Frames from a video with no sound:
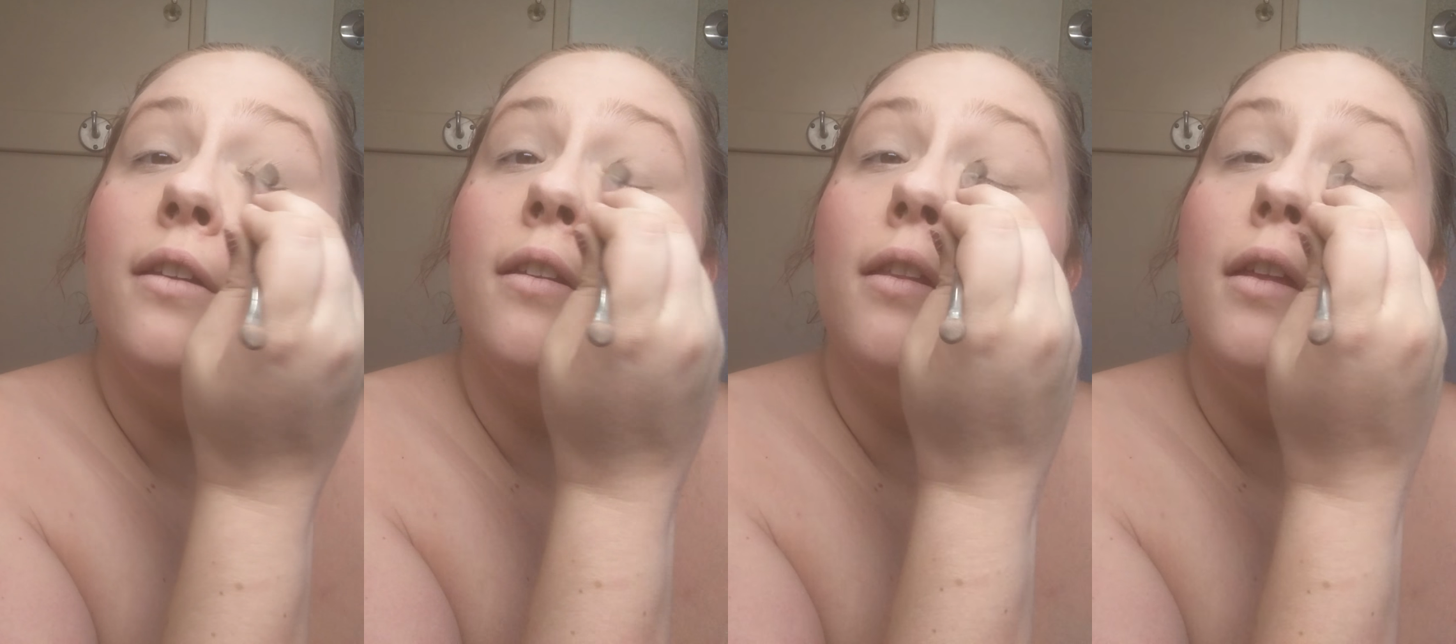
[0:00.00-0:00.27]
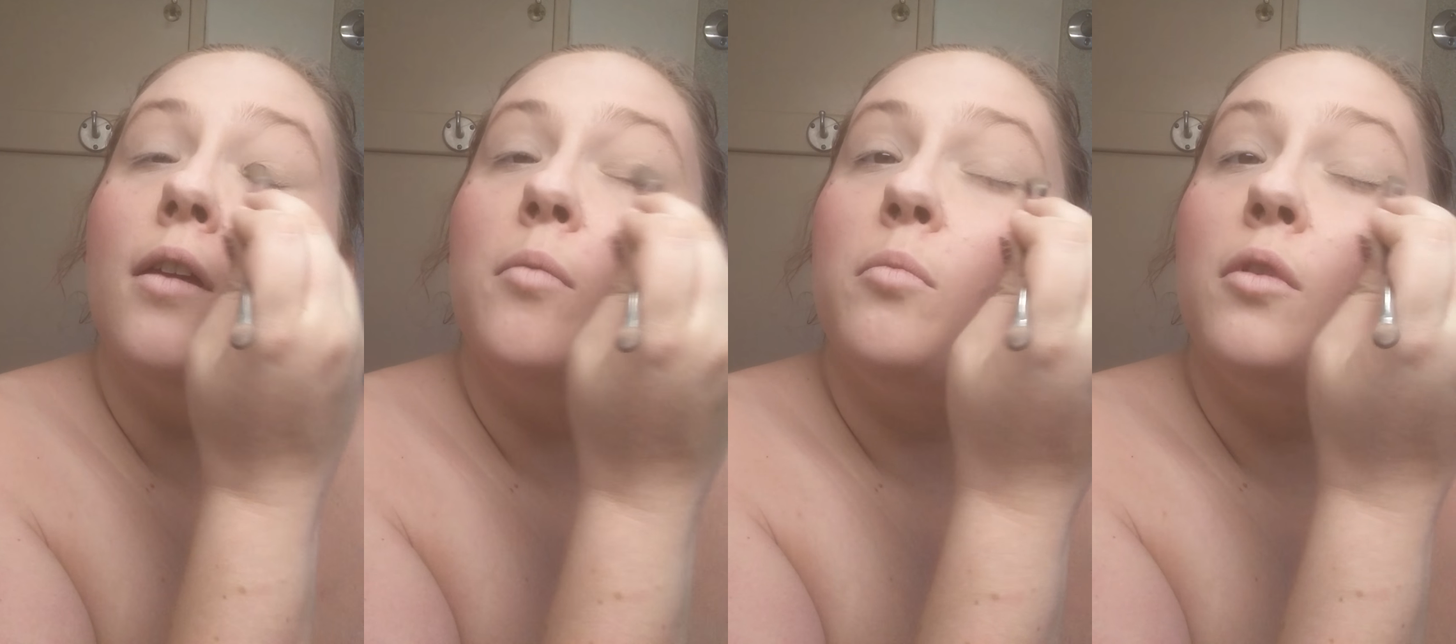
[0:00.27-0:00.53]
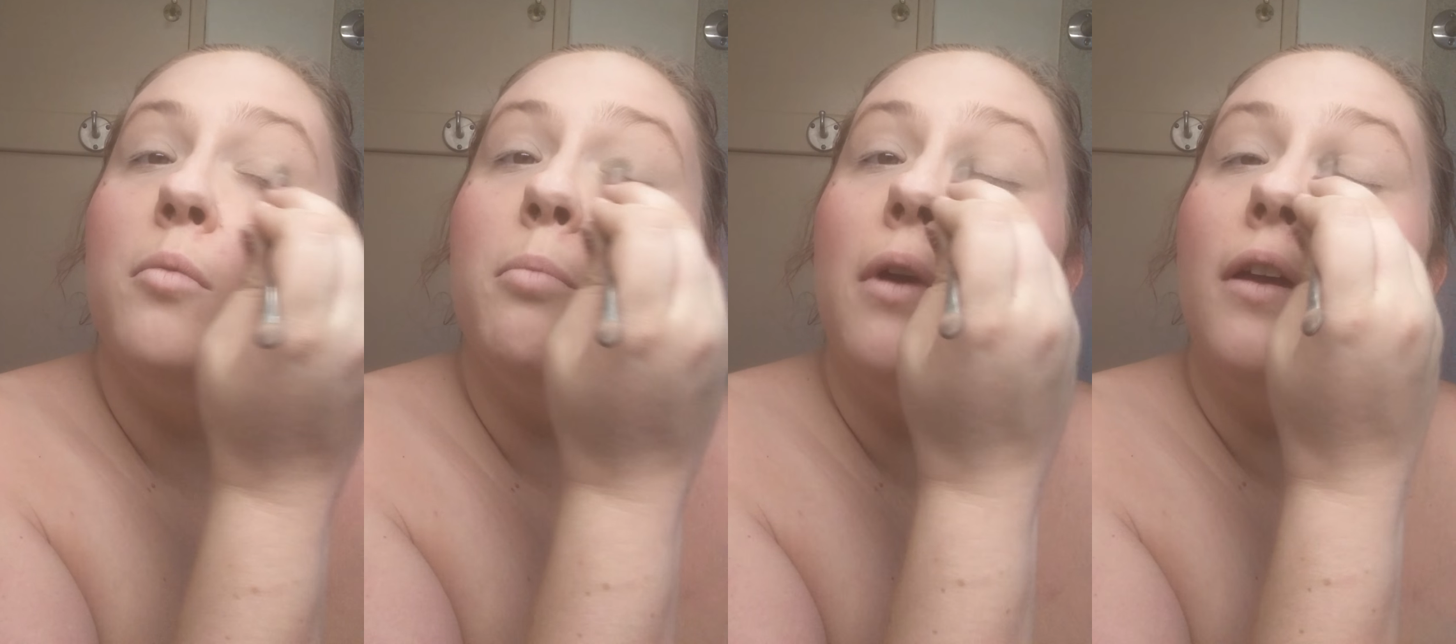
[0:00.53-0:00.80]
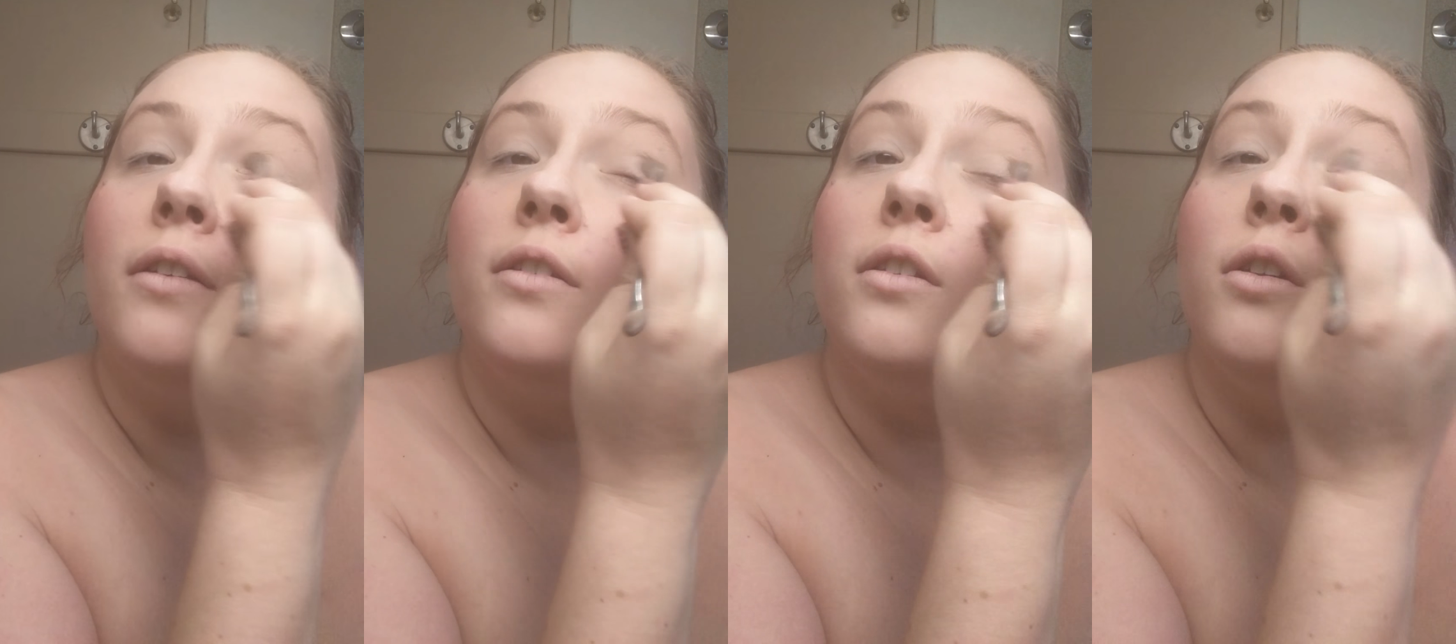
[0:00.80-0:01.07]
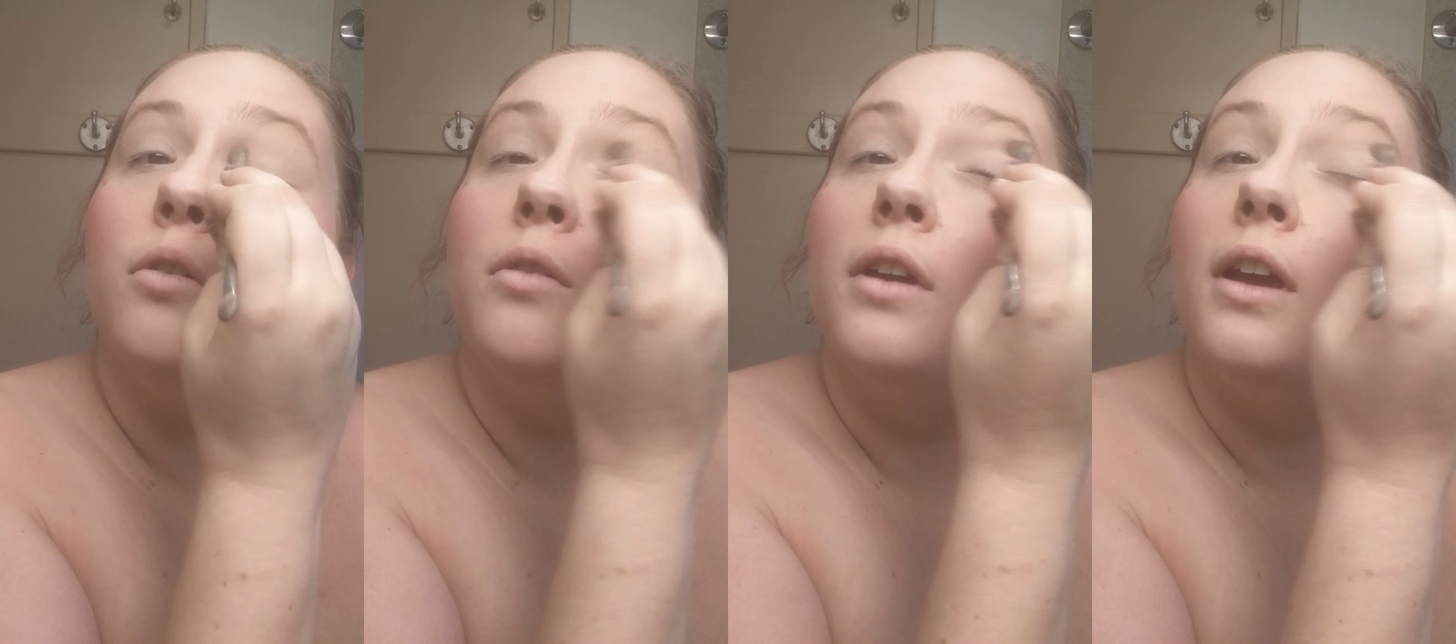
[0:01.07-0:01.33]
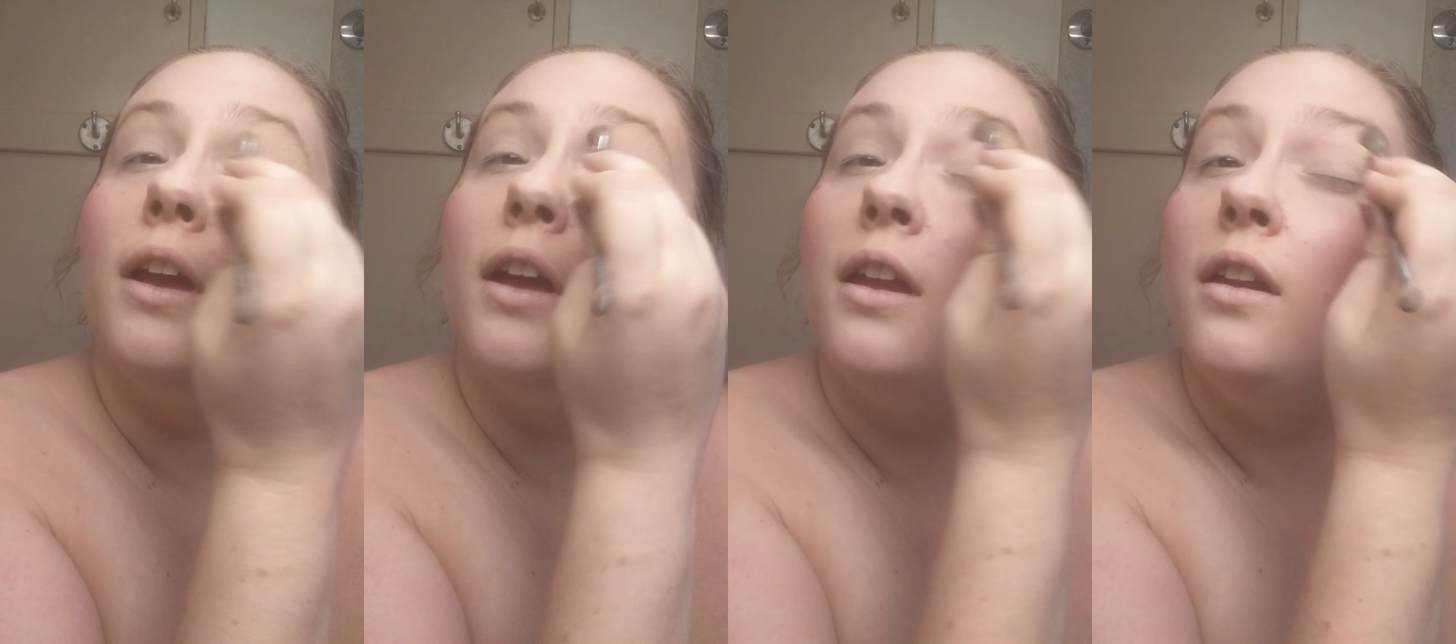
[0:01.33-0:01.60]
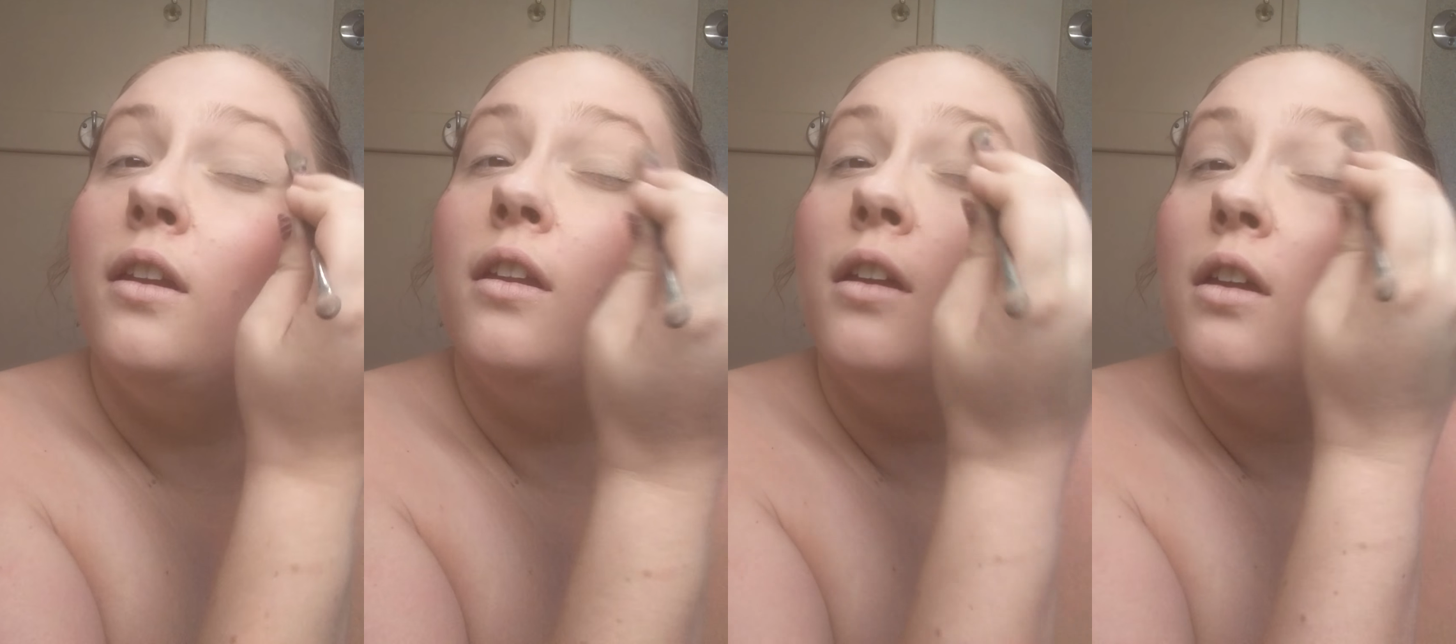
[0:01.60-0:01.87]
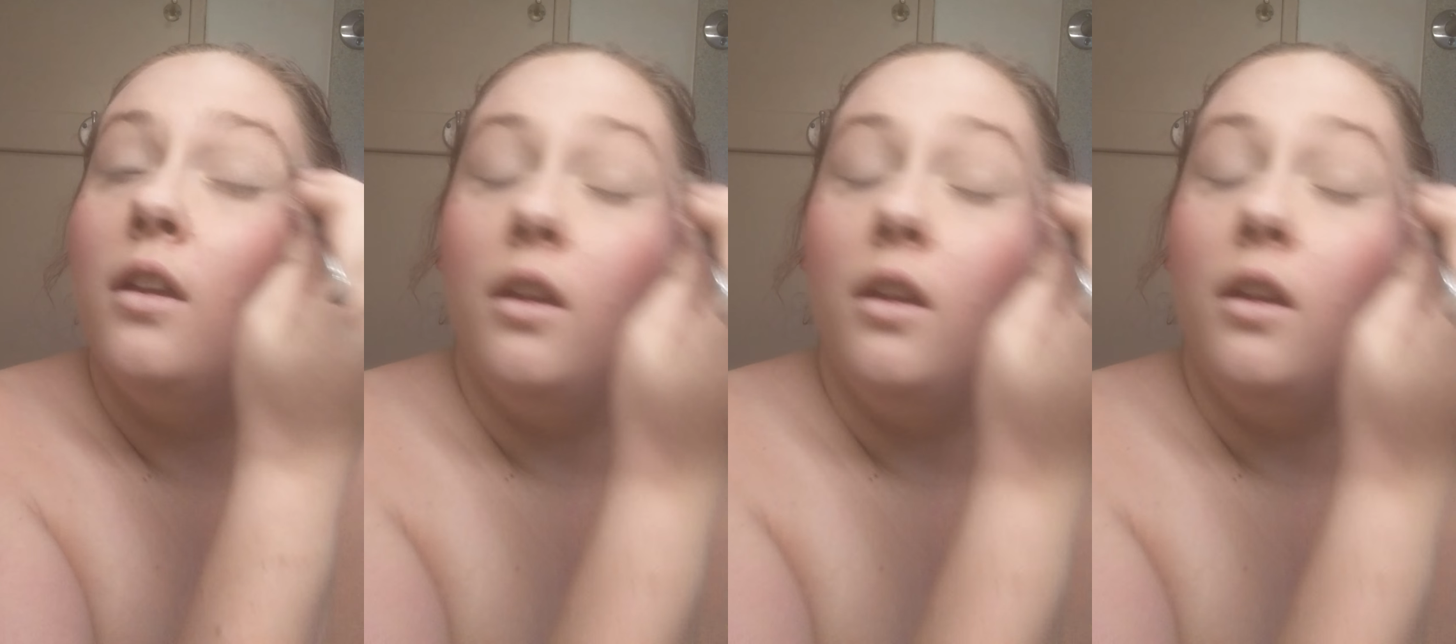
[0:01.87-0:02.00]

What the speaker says: them the best you can.